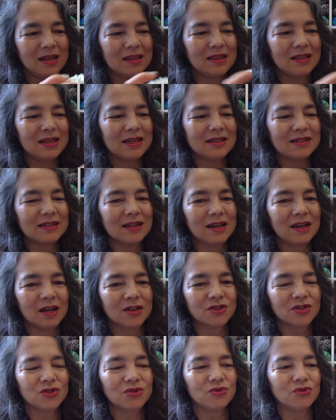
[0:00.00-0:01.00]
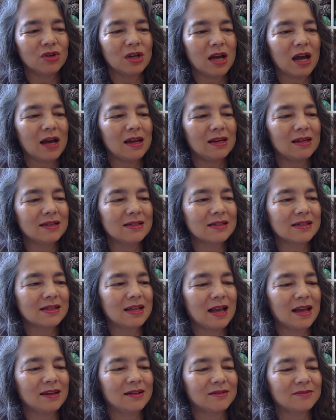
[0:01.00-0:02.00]
these are 2 colors
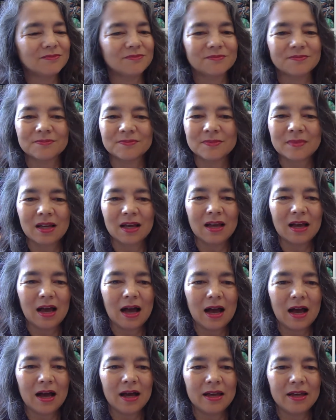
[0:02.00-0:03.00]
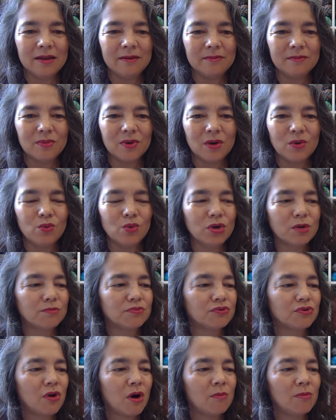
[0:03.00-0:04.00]
that I would
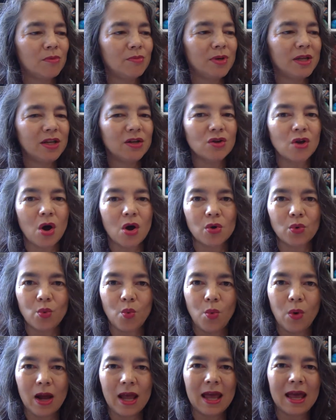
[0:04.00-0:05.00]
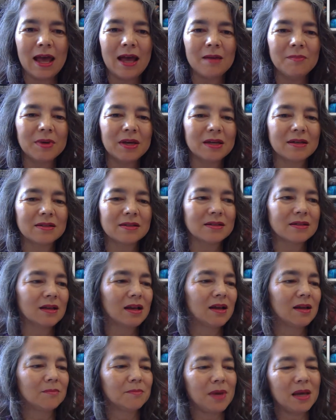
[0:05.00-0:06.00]
probably not wear, because
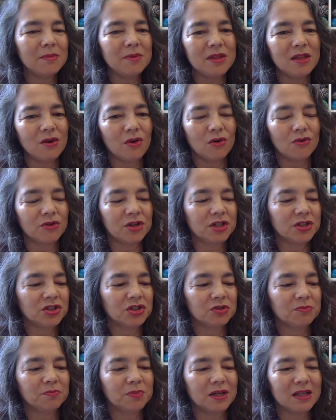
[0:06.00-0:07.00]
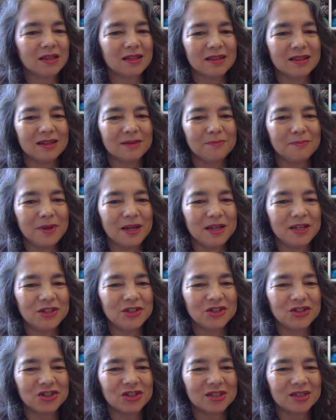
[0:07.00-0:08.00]
maybe the orange, but the
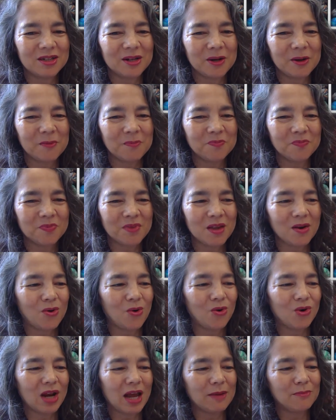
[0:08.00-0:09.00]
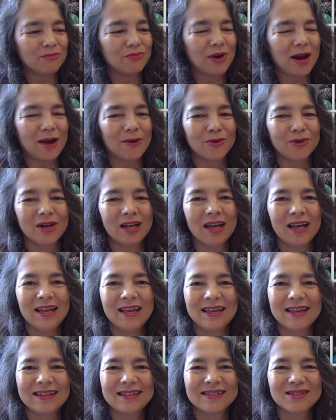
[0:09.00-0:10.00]
beige or light brown
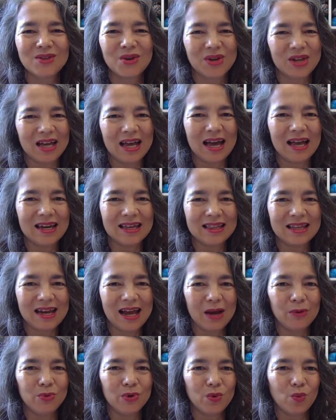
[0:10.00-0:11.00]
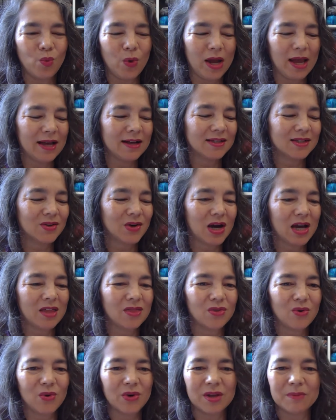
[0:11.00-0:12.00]
is not a color that I would wear. So I
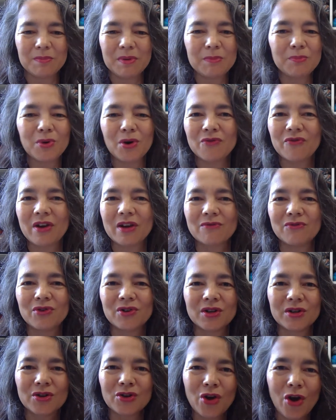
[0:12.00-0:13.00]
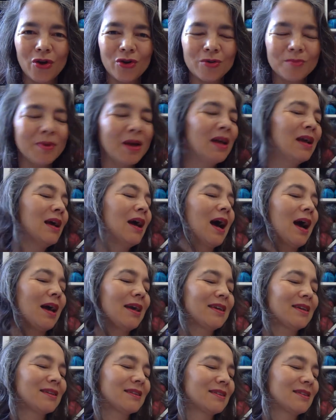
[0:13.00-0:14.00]
thought it'd be perfect for a gnome. I
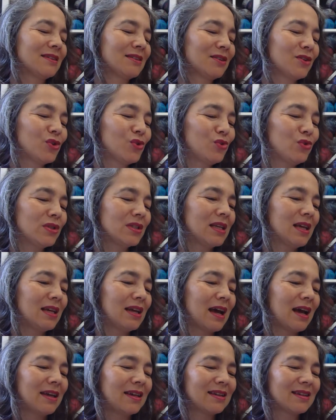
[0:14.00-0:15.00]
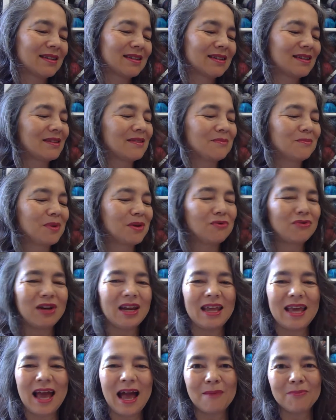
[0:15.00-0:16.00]
can use it. I can be
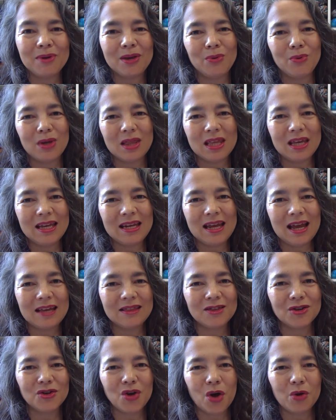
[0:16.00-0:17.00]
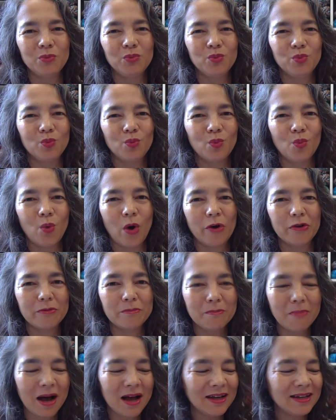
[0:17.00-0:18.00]
really happy with it. And the gnome won't
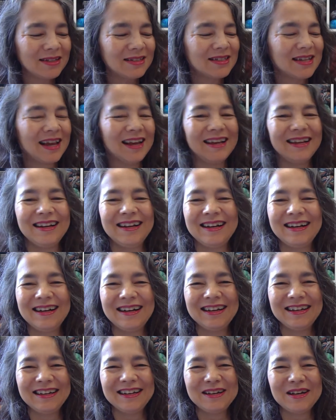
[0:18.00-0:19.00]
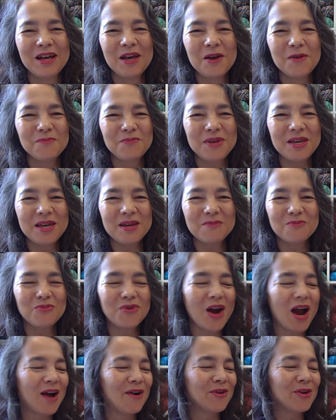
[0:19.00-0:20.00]
mind being
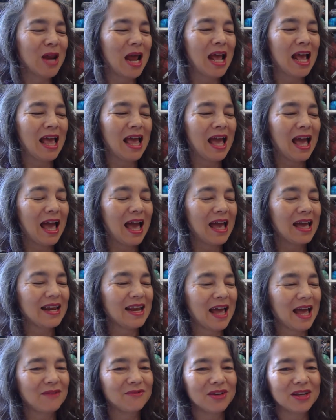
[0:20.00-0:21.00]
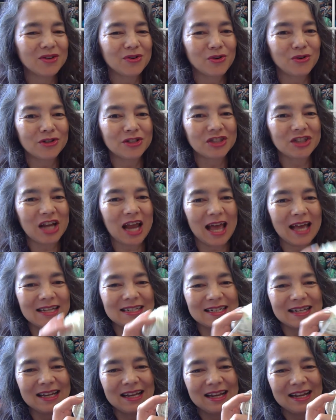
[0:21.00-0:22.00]
brown and having an orange hat.